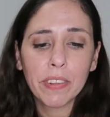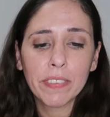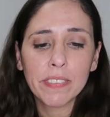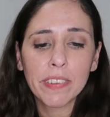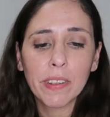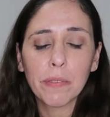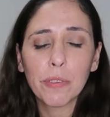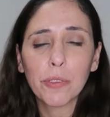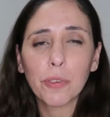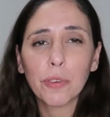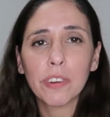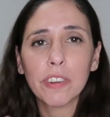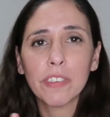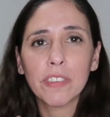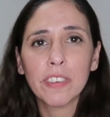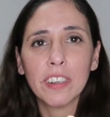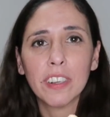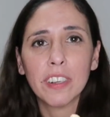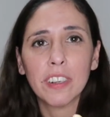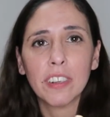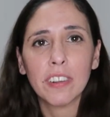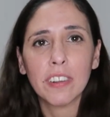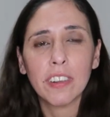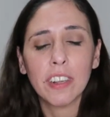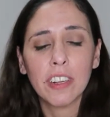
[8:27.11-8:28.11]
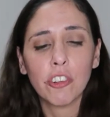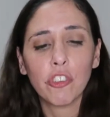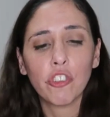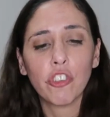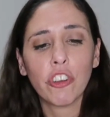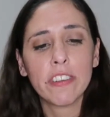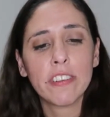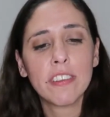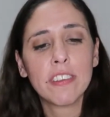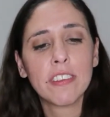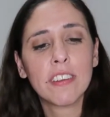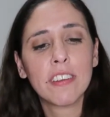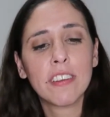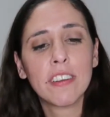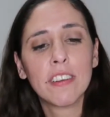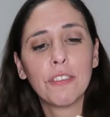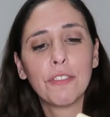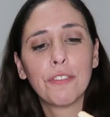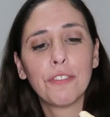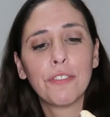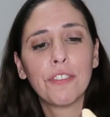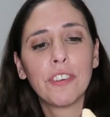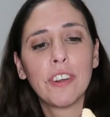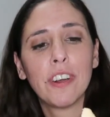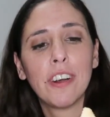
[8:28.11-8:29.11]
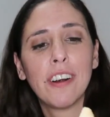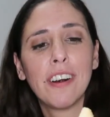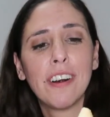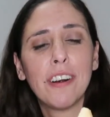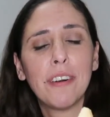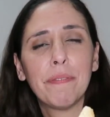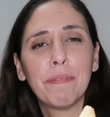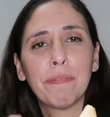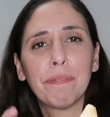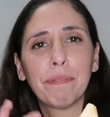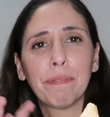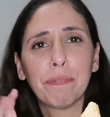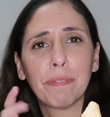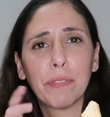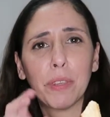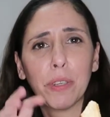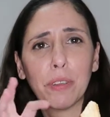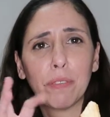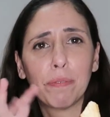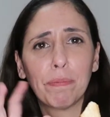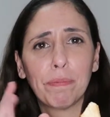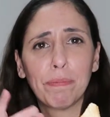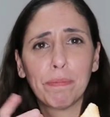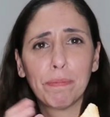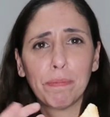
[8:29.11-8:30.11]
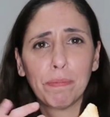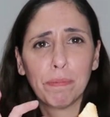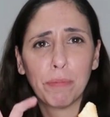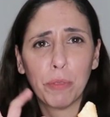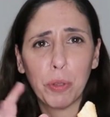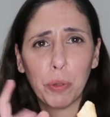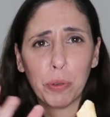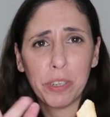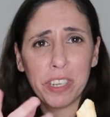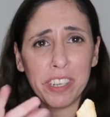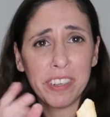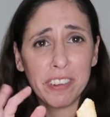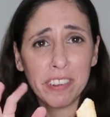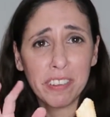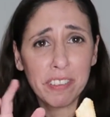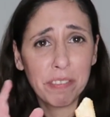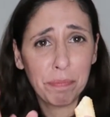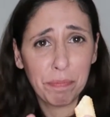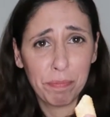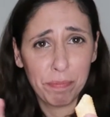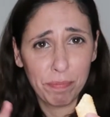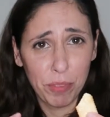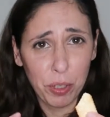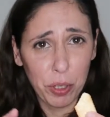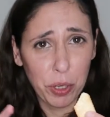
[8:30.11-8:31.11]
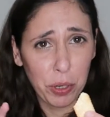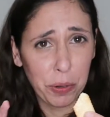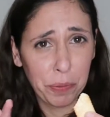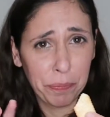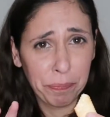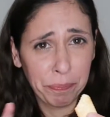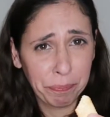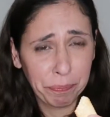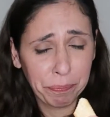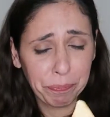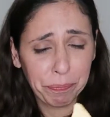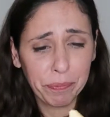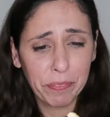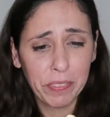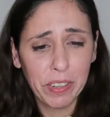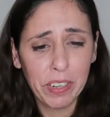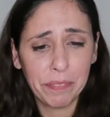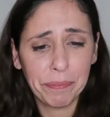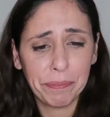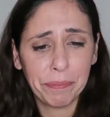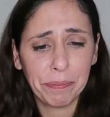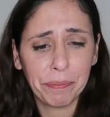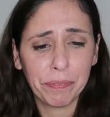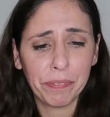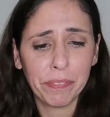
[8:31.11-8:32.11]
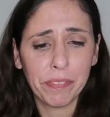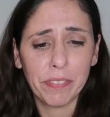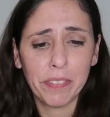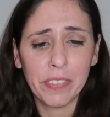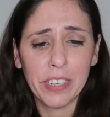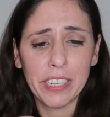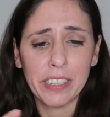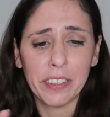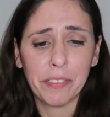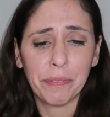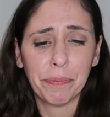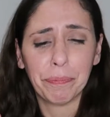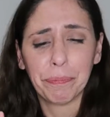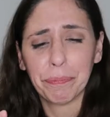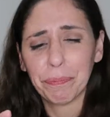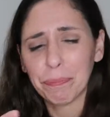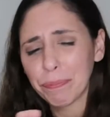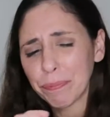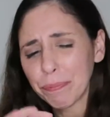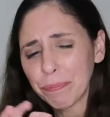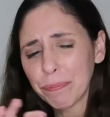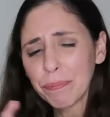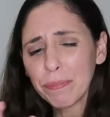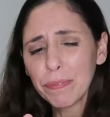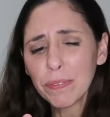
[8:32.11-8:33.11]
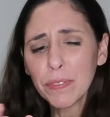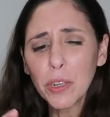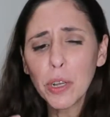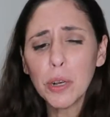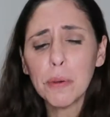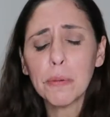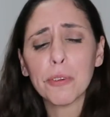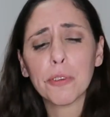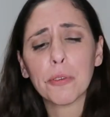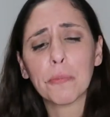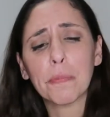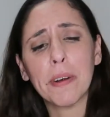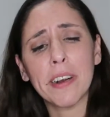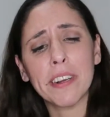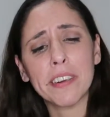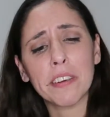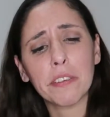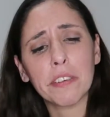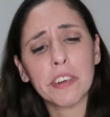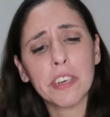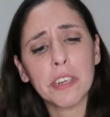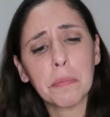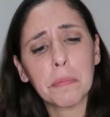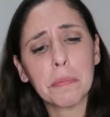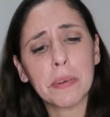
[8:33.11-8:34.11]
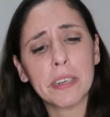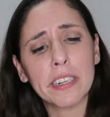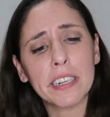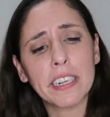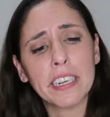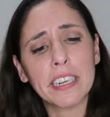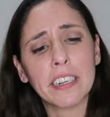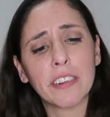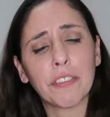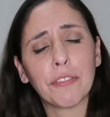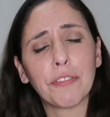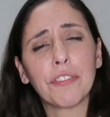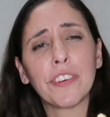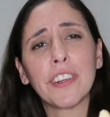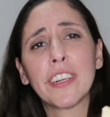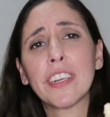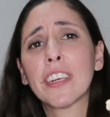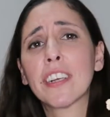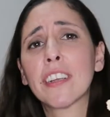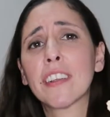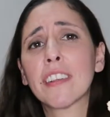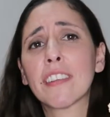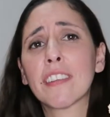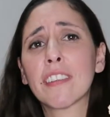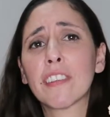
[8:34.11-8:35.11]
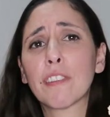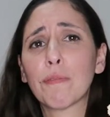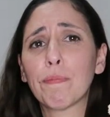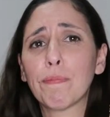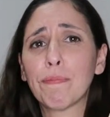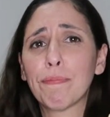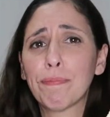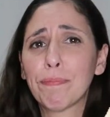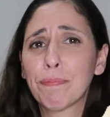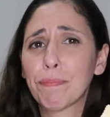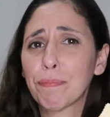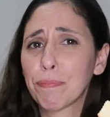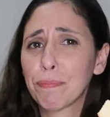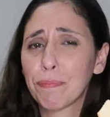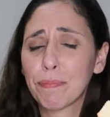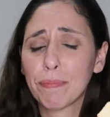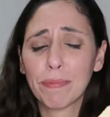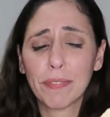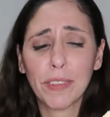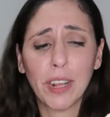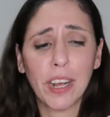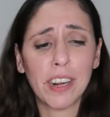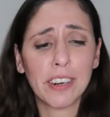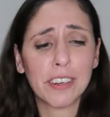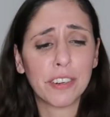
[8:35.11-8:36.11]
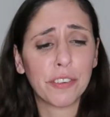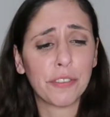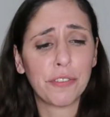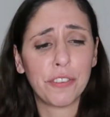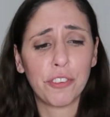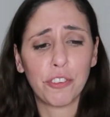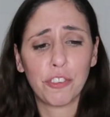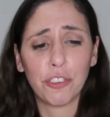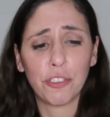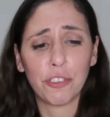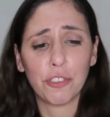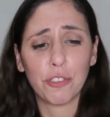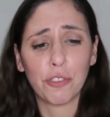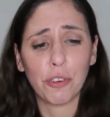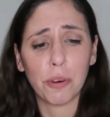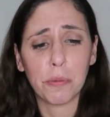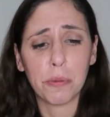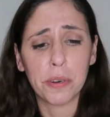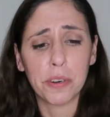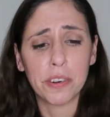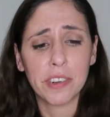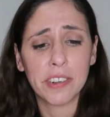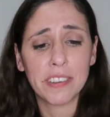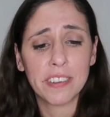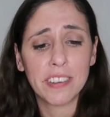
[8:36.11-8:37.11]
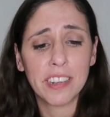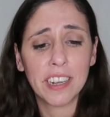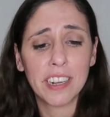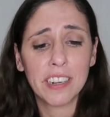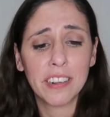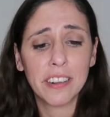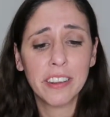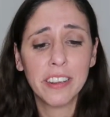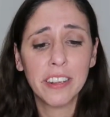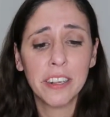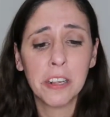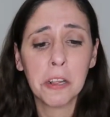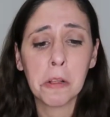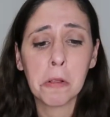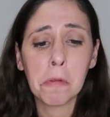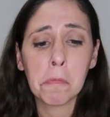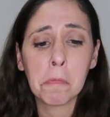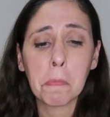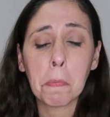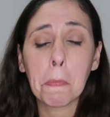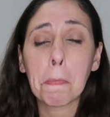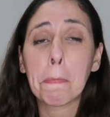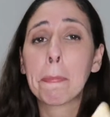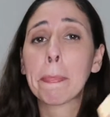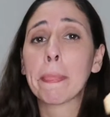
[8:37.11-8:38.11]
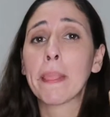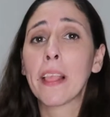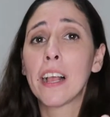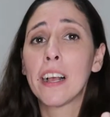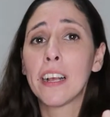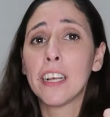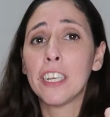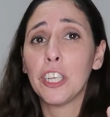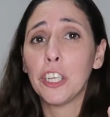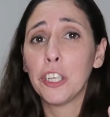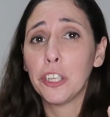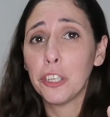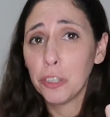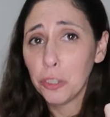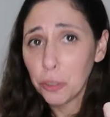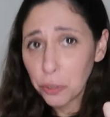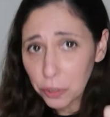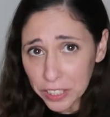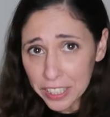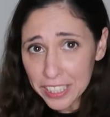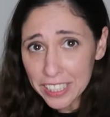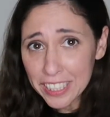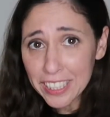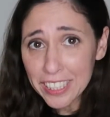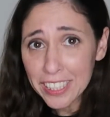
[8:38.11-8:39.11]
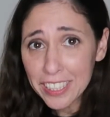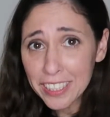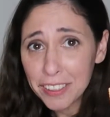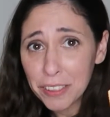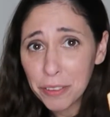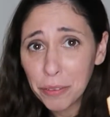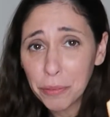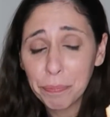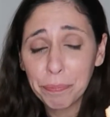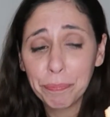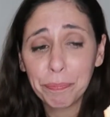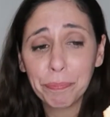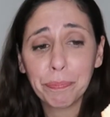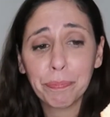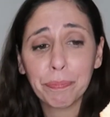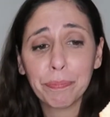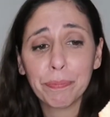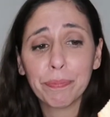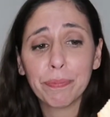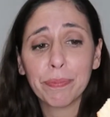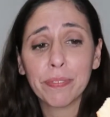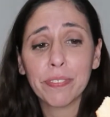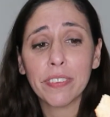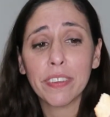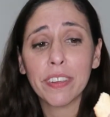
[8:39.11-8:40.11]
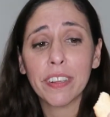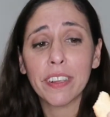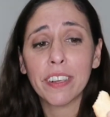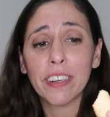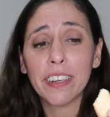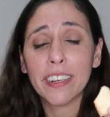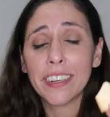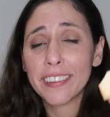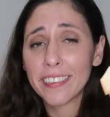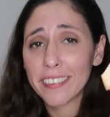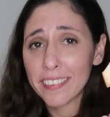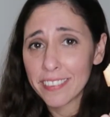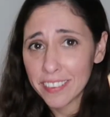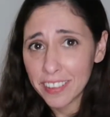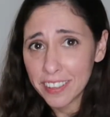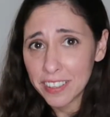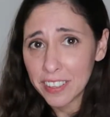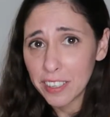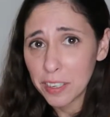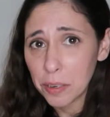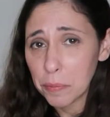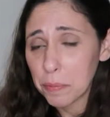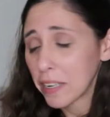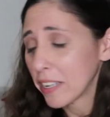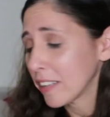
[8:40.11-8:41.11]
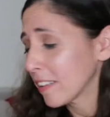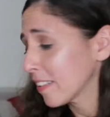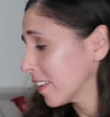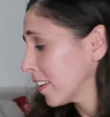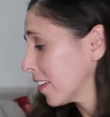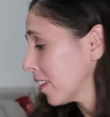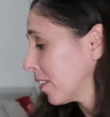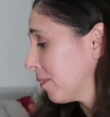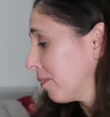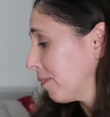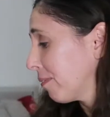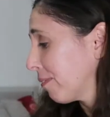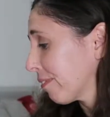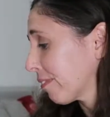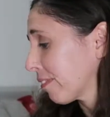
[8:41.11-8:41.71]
some sort of a digestive cookies, you know, like almost buttery, but like the filling is artificial strawberry inside. You can eat it. It's not that amazing.